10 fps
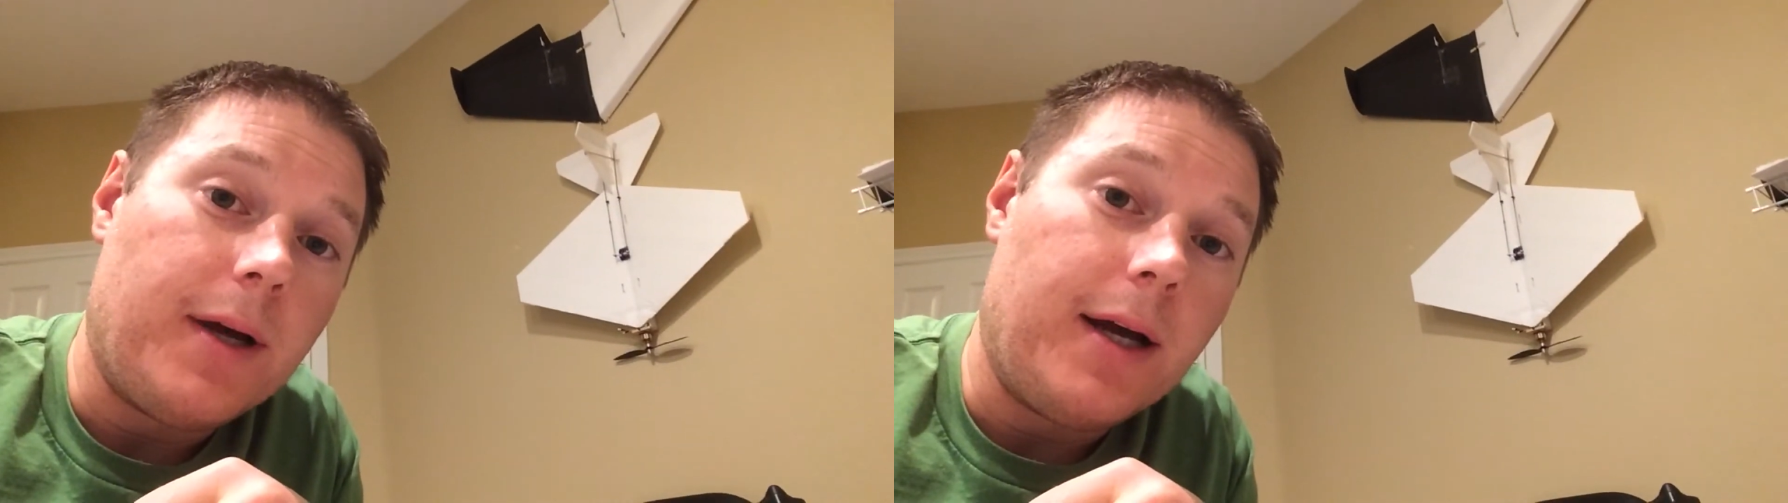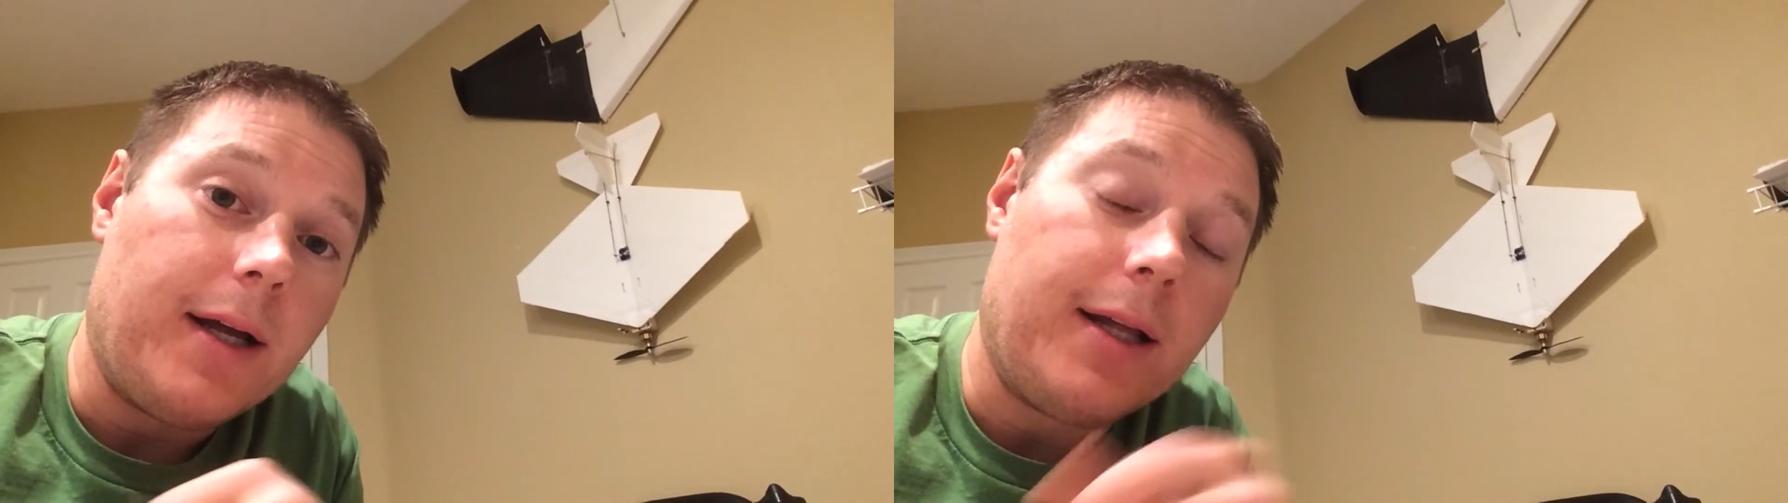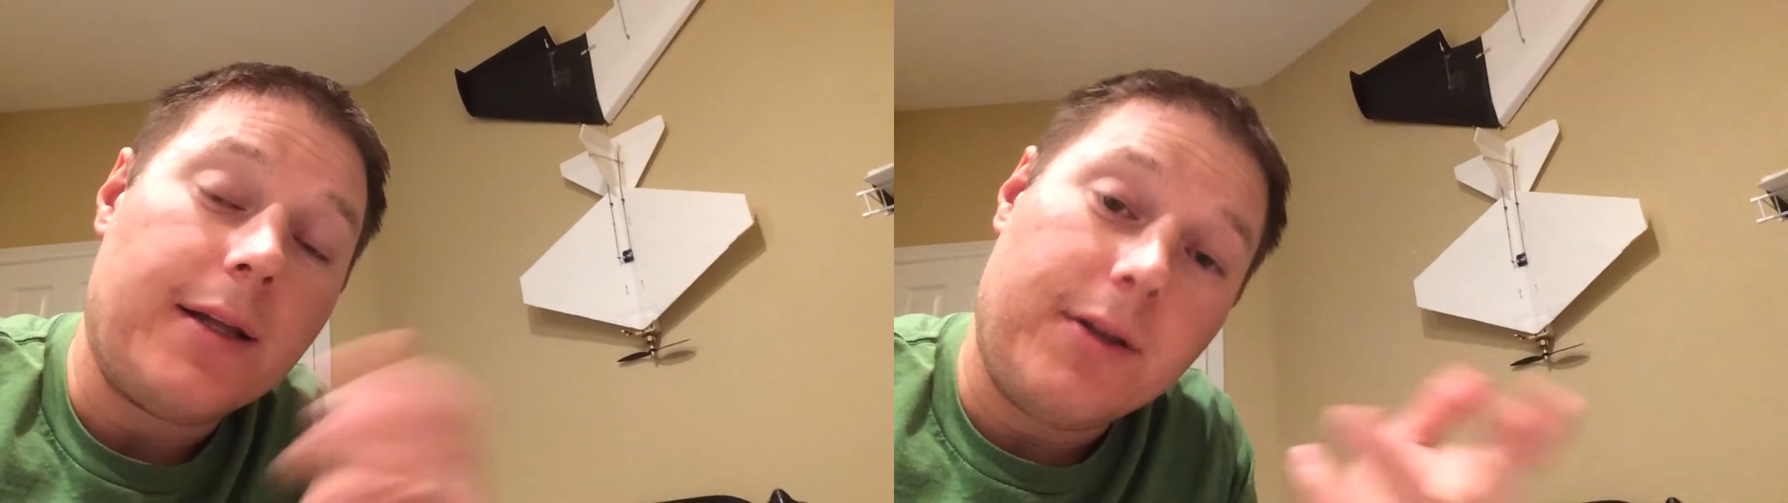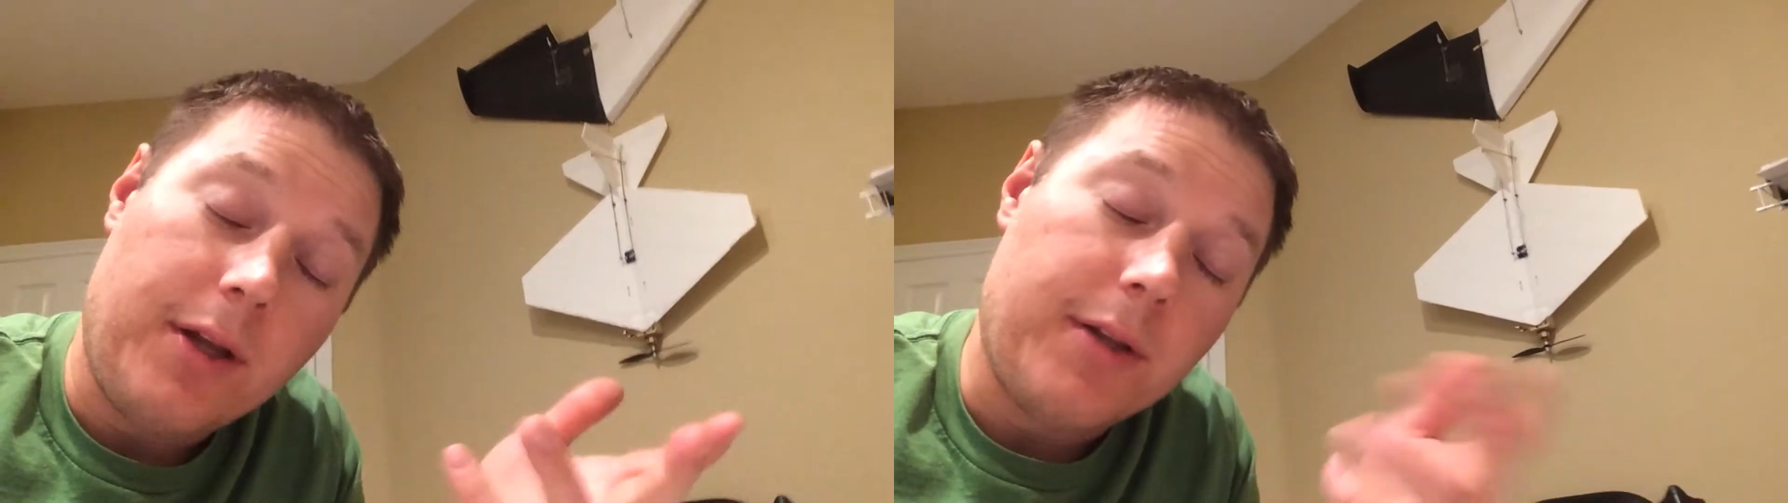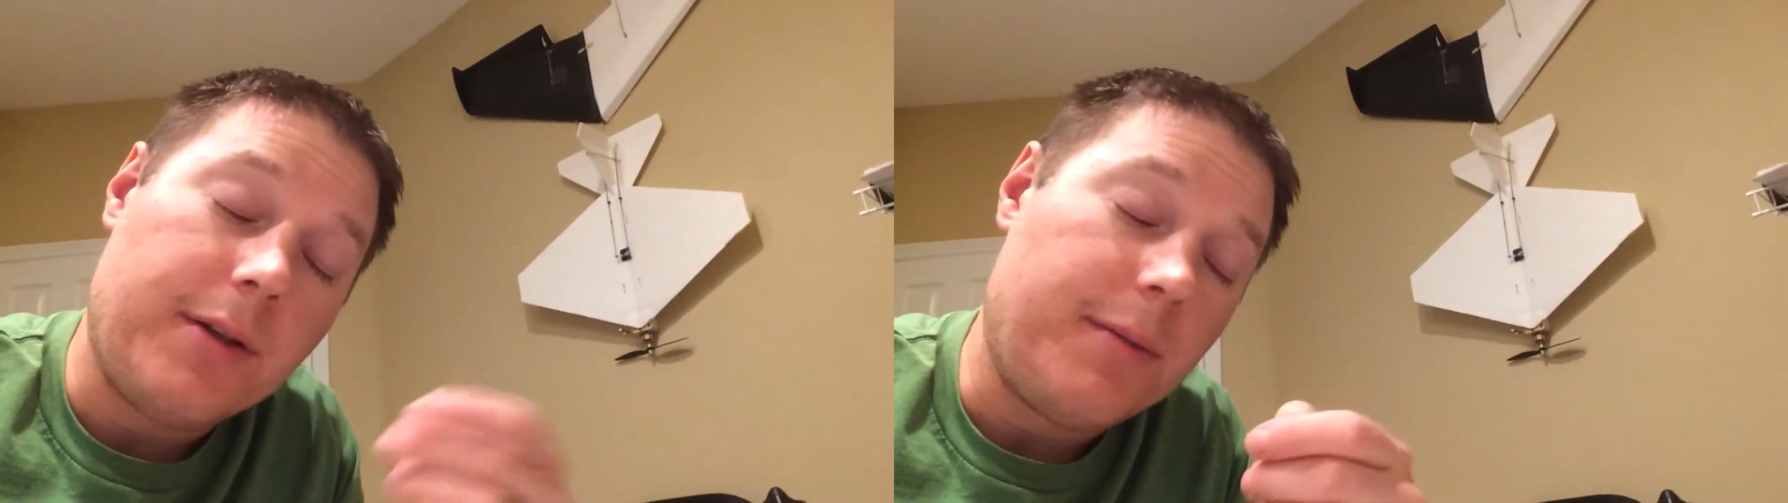
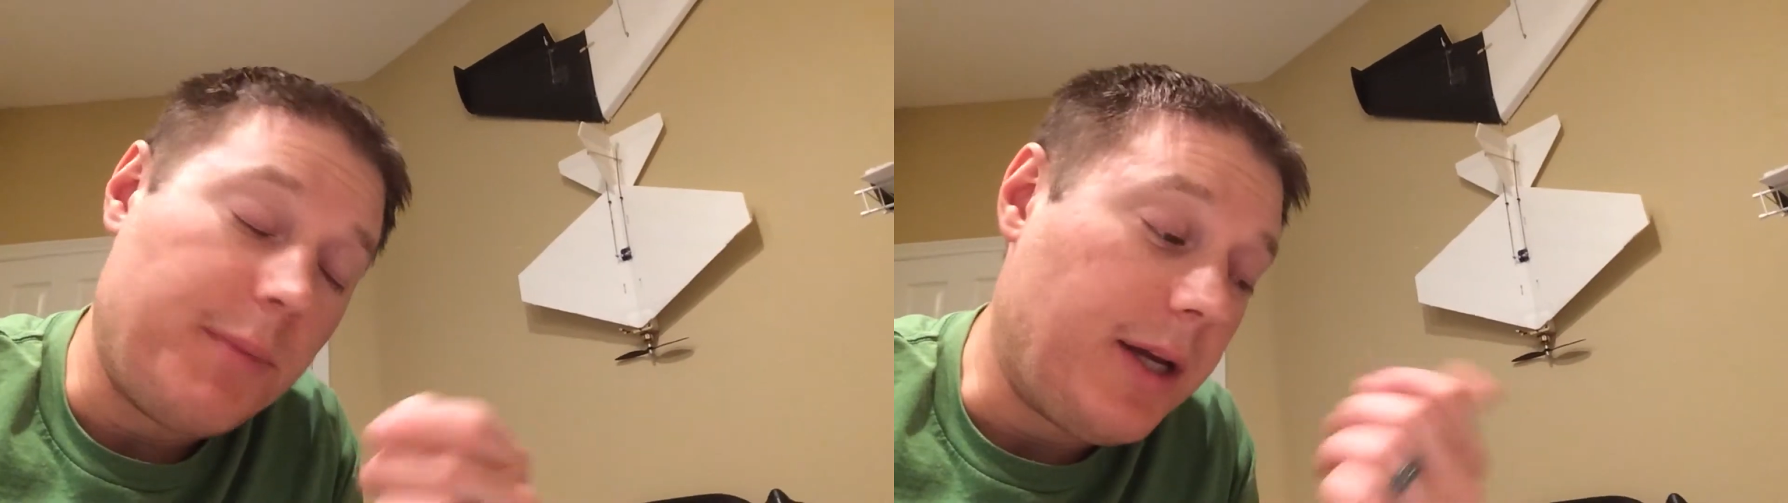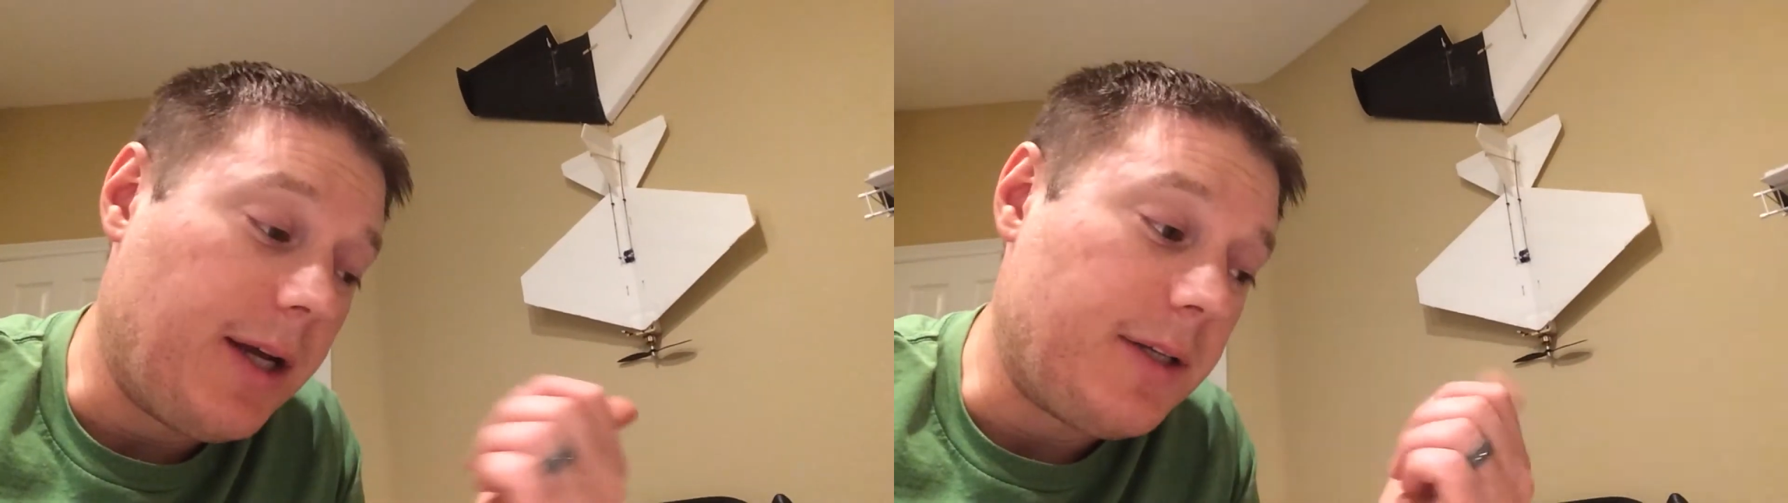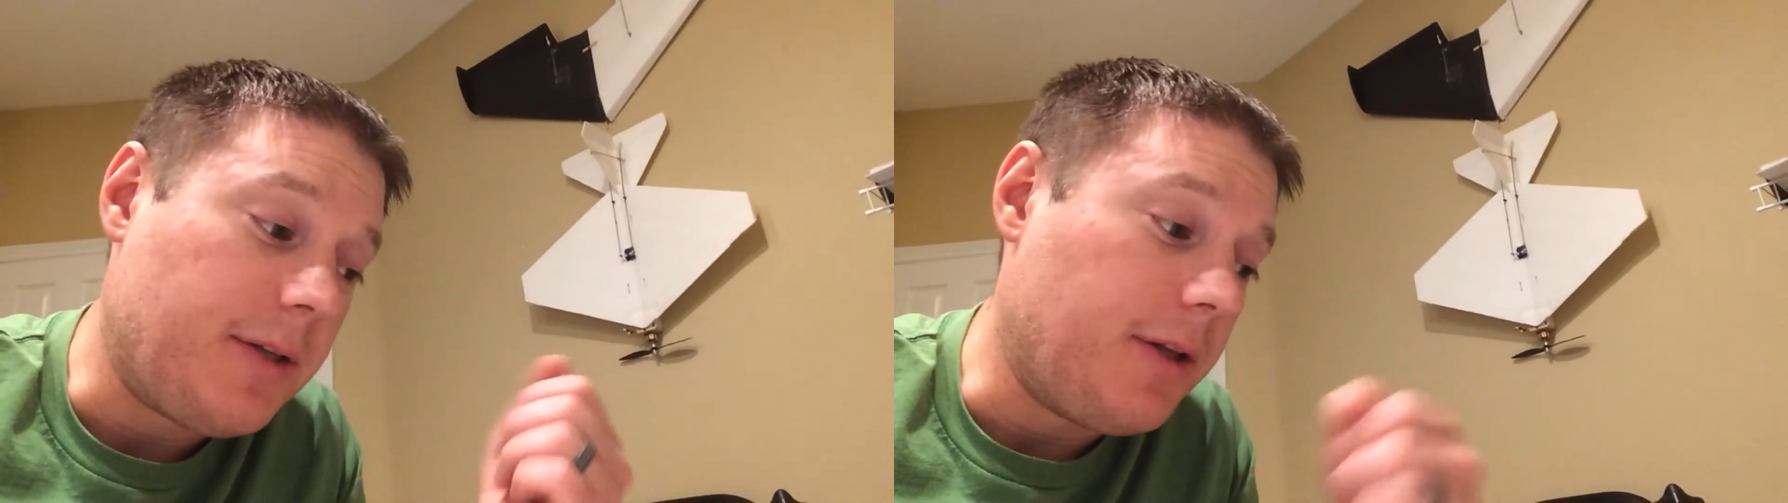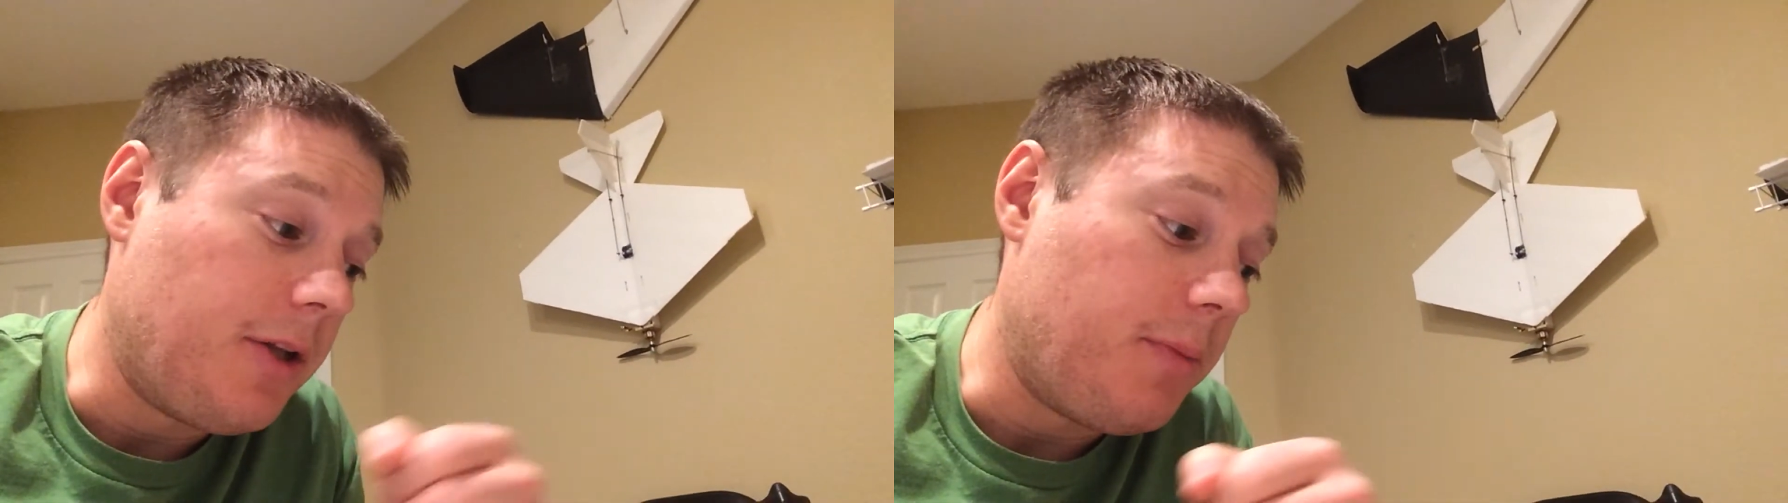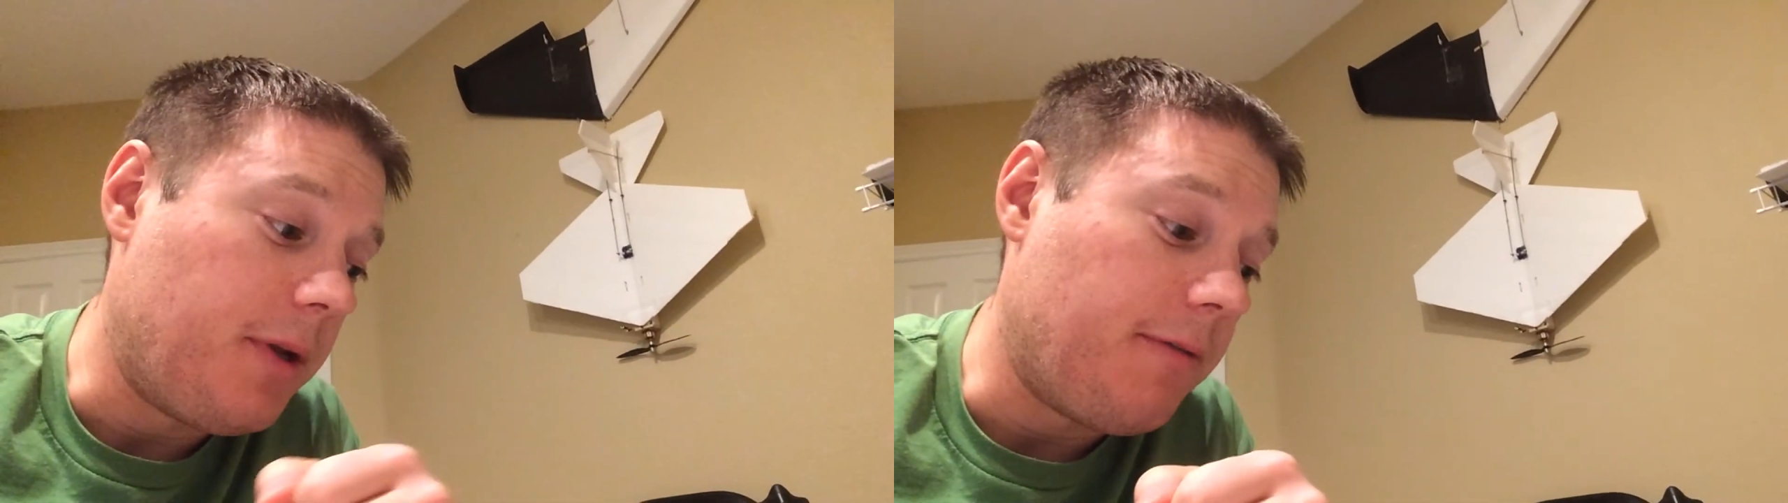cut to a
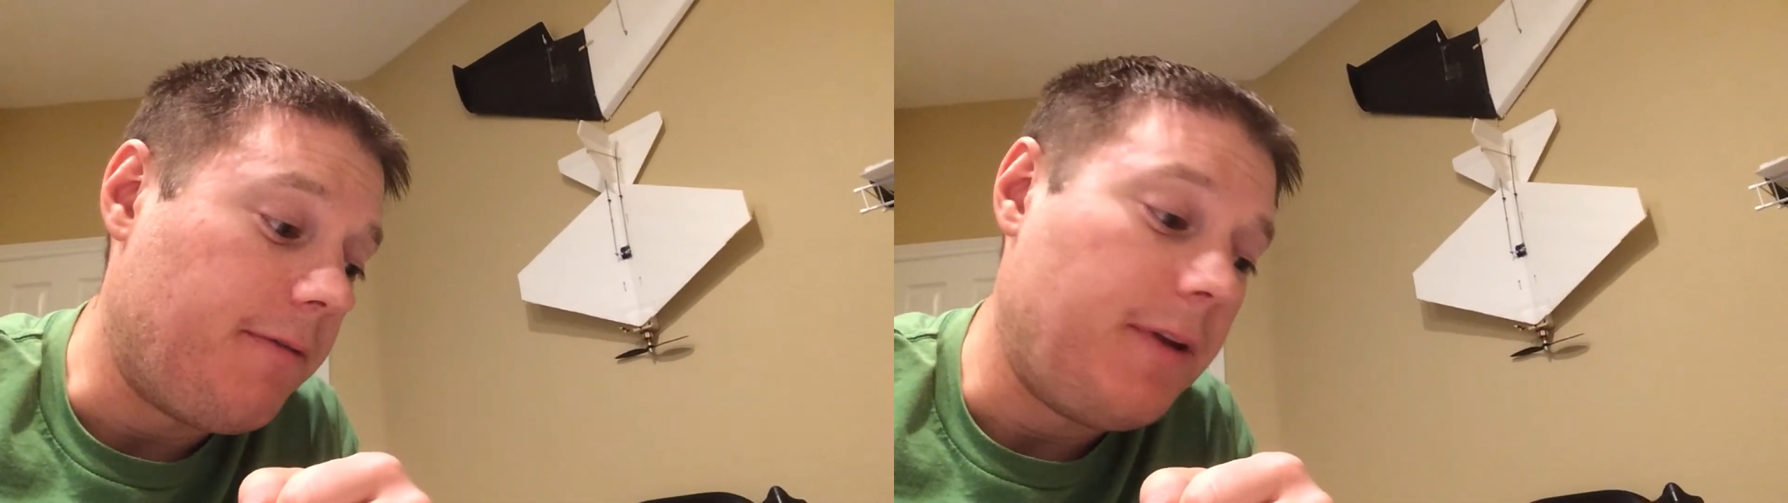little bit of